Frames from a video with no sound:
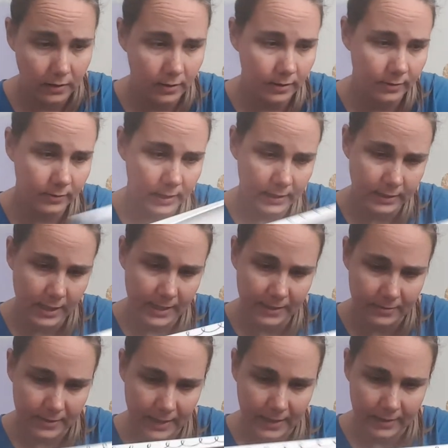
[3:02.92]
Oh, I
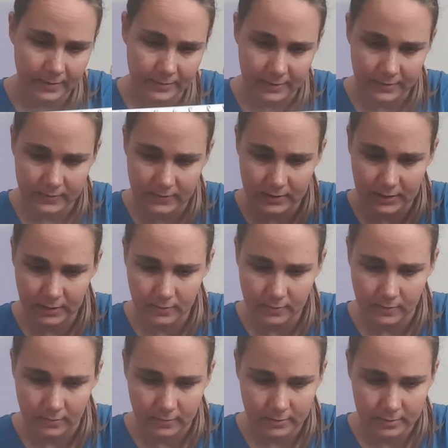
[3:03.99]
like that. That's really
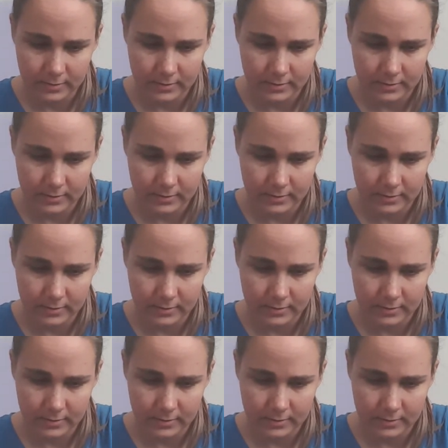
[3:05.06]
cool.